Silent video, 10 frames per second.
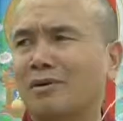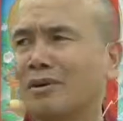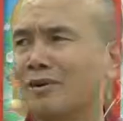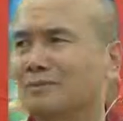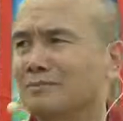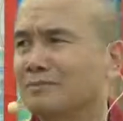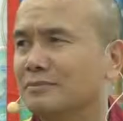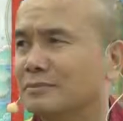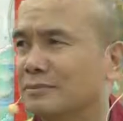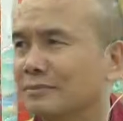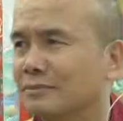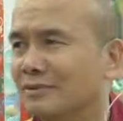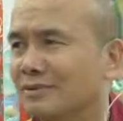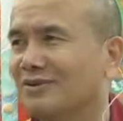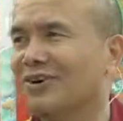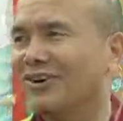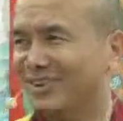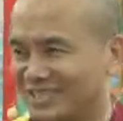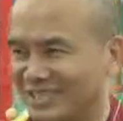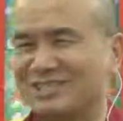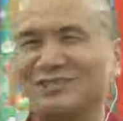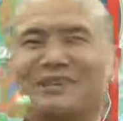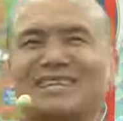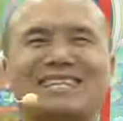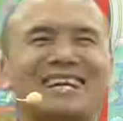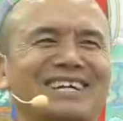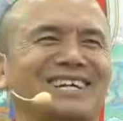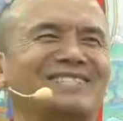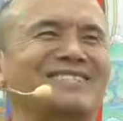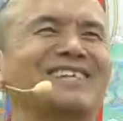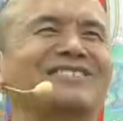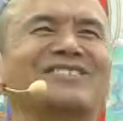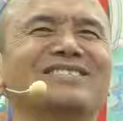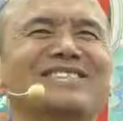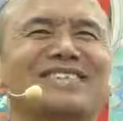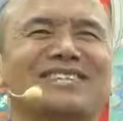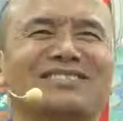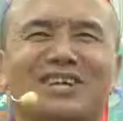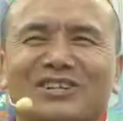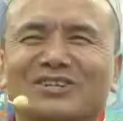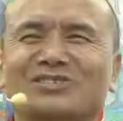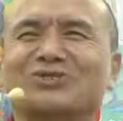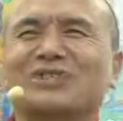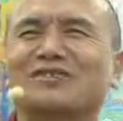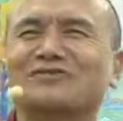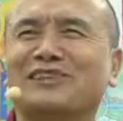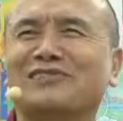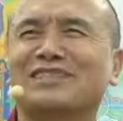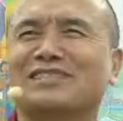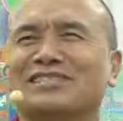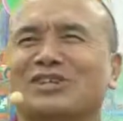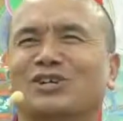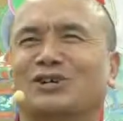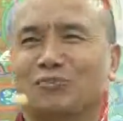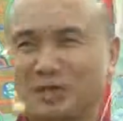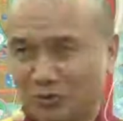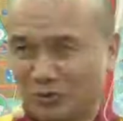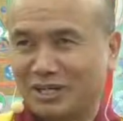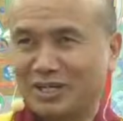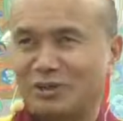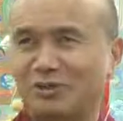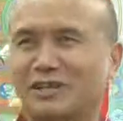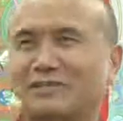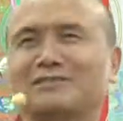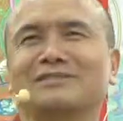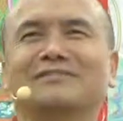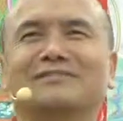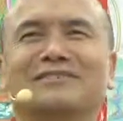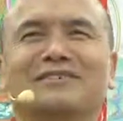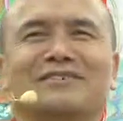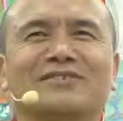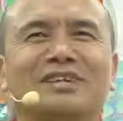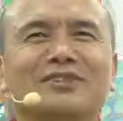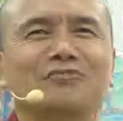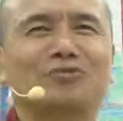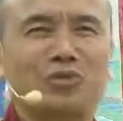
Huh? All the sentient beings like us, right? Don't think that 2,500 years ago we are included, right?